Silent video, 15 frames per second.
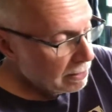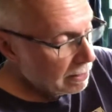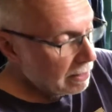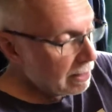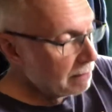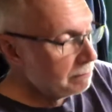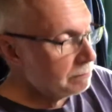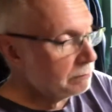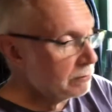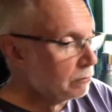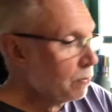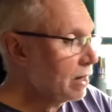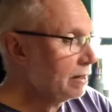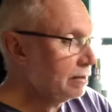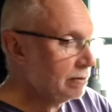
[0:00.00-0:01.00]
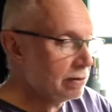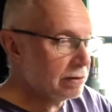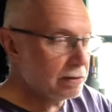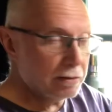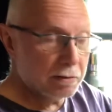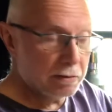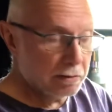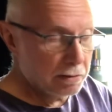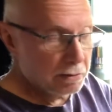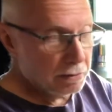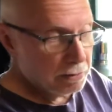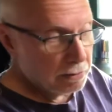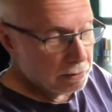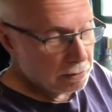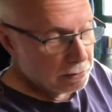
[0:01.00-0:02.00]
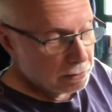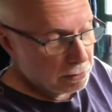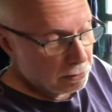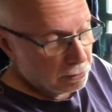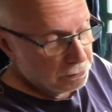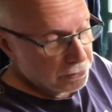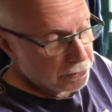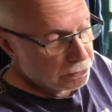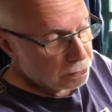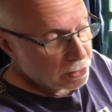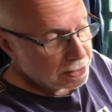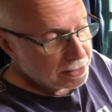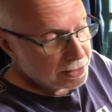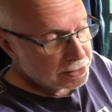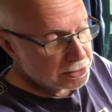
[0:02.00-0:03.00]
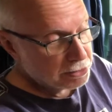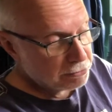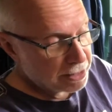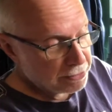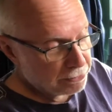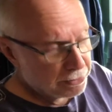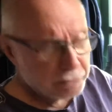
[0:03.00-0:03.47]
The one obvious one is strength.